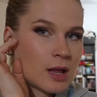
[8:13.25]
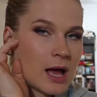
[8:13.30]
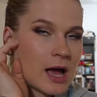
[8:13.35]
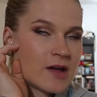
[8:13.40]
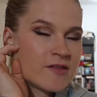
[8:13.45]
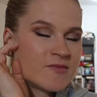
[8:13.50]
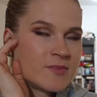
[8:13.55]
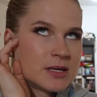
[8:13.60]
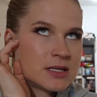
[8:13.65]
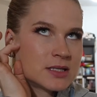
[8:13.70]

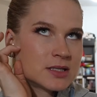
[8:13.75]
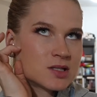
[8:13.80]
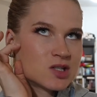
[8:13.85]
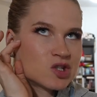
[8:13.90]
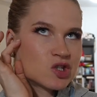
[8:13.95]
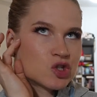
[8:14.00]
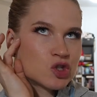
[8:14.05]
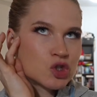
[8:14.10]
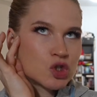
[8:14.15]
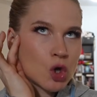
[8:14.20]
I've been
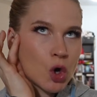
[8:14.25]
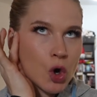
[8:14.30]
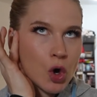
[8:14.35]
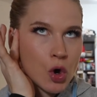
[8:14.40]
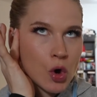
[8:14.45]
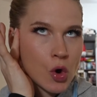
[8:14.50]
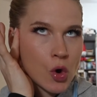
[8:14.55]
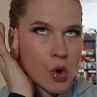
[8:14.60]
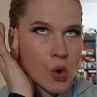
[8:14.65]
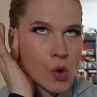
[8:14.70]

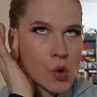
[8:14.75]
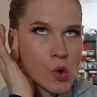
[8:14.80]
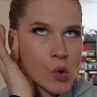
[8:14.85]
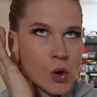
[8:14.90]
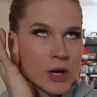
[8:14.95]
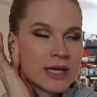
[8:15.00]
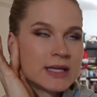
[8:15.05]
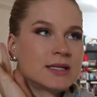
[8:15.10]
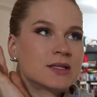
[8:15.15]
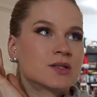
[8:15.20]
so
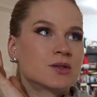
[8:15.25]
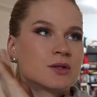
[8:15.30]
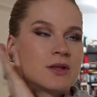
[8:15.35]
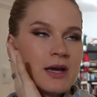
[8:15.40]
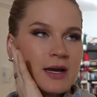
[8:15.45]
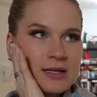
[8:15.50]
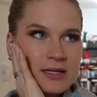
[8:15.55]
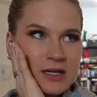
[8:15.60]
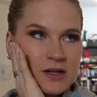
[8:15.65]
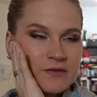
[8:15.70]
into the
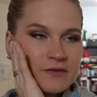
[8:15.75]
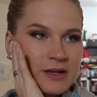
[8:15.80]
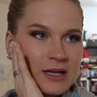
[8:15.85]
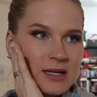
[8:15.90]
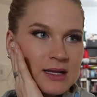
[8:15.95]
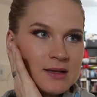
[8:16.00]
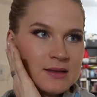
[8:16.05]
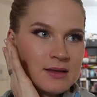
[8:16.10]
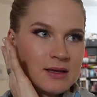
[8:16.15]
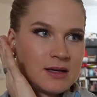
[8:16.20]
idea of
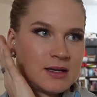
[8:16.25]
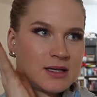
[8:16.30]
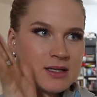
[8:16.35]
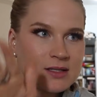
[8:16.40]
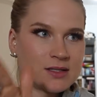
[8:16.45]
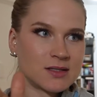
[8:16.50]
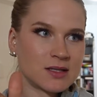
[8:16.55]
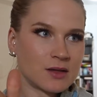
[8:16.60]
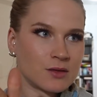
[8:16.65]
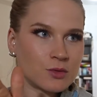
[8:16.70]
getting the
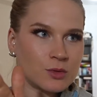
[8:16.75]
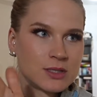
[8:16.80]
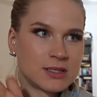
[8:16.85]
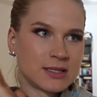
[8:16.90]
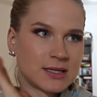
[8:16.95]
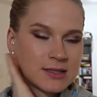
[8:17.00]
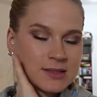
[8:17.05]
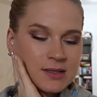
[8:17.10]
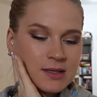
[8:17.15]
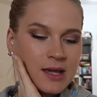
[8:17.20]

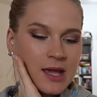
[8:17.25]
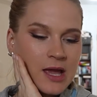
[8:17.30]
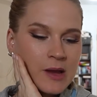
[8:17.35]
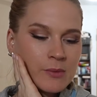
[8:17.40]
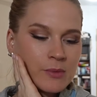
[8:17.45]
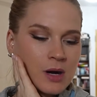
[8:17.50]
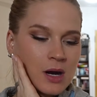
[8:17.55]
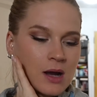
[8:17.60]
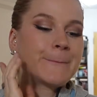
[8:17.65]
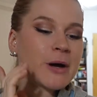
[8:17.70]
Insta360 camera,